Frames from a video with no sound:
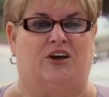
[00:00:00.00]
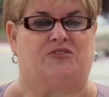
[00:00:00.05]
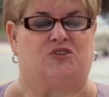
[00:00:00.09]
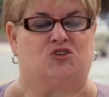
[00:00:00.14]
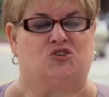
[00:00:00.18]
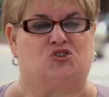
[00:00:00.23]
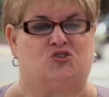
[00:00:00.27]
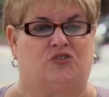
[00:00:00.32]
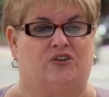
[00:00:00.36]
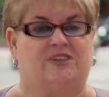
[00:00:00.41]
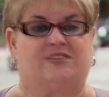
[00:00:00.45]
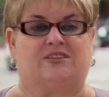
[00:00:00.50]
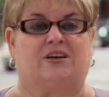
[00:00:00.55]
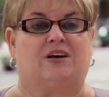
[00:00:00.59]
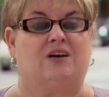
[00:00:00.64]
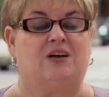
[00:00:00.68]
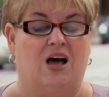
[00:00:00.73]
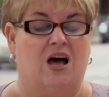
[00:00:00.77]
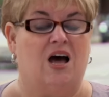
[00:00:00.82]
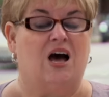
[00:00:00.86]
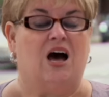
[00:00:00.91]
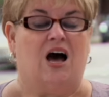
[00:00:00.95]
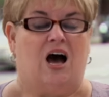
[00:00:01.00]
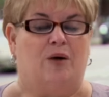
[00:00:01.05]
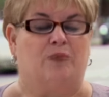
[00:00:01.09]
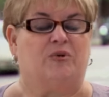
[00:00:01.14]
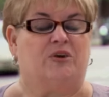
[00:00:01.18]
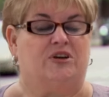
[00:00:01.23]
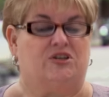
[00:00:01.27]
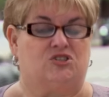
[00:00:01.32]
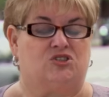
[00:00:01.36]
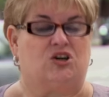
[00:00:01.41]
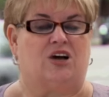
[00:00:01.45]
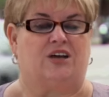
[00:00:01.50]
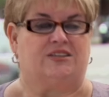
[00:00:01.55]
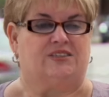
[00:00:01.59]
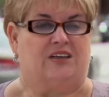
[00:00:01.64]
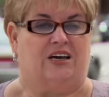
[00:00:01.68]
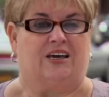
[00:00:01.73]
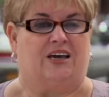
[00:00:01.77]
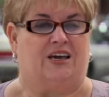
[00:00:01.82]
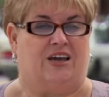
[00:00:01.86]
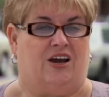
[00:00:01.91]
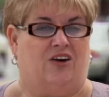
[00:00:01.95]
after Theresa, I'm gonna start
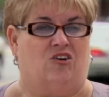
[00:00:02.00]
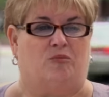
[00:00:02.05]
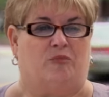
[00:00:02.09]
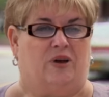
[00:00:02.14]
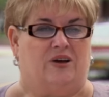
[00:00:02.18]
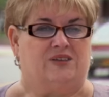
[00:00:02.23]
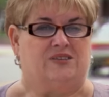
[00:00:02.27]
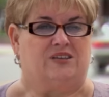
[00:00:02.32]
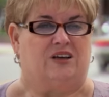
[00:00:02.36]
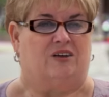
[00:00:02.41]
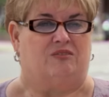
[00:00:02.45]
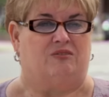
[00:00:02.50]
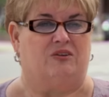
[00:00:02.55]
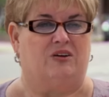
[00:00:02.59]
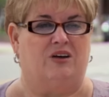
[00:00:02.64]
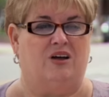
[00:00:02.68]
taking care of myself.